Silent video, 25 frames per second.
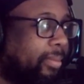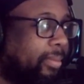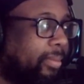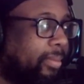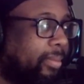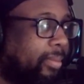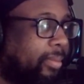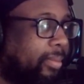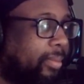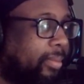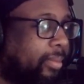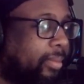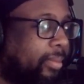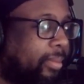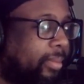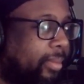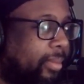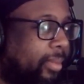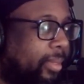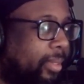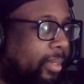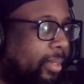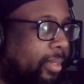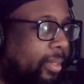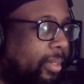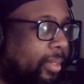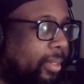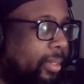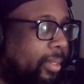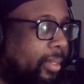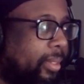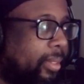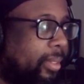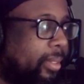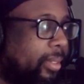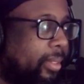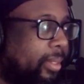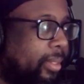and you let people know
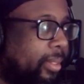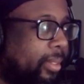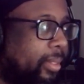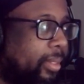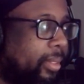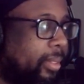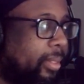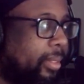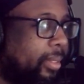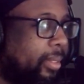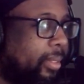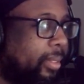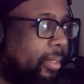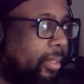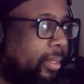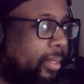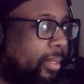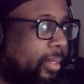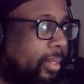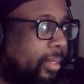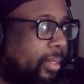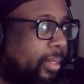who you are.